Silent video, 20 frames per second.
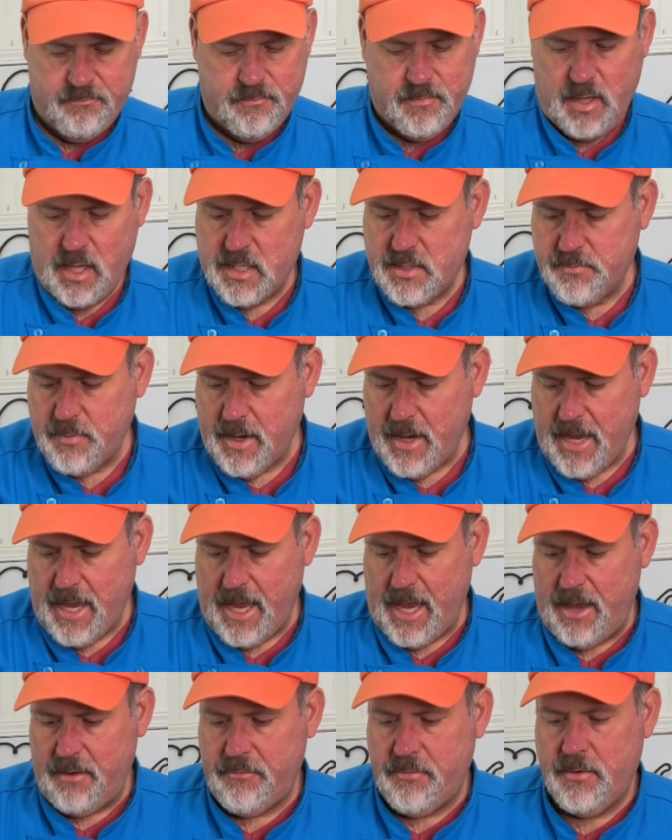That's about
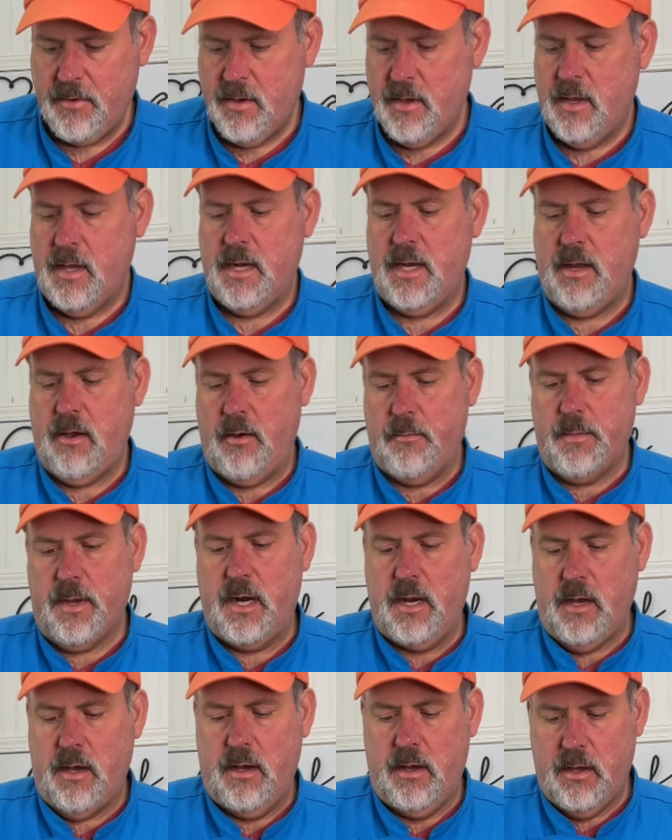half. Now I'm going
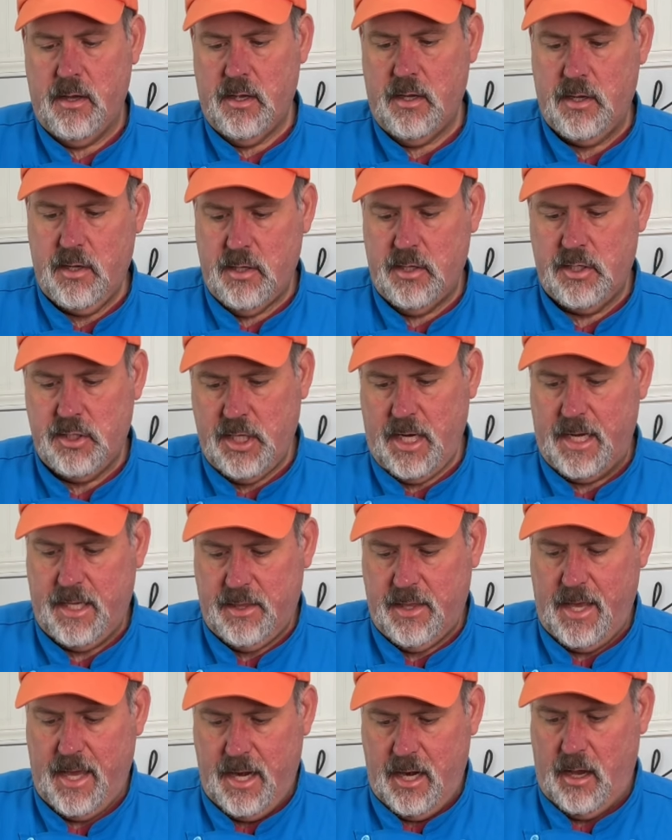to shake
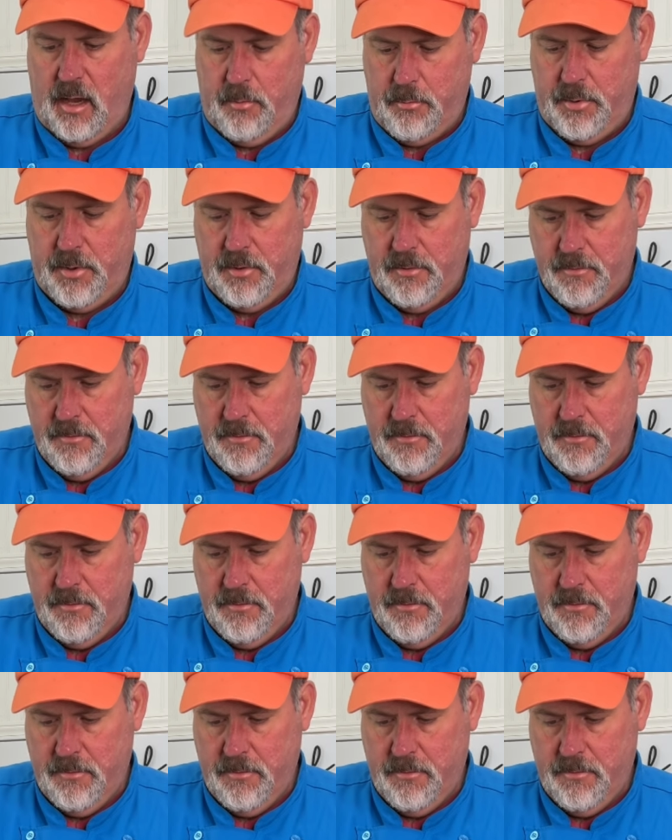that up.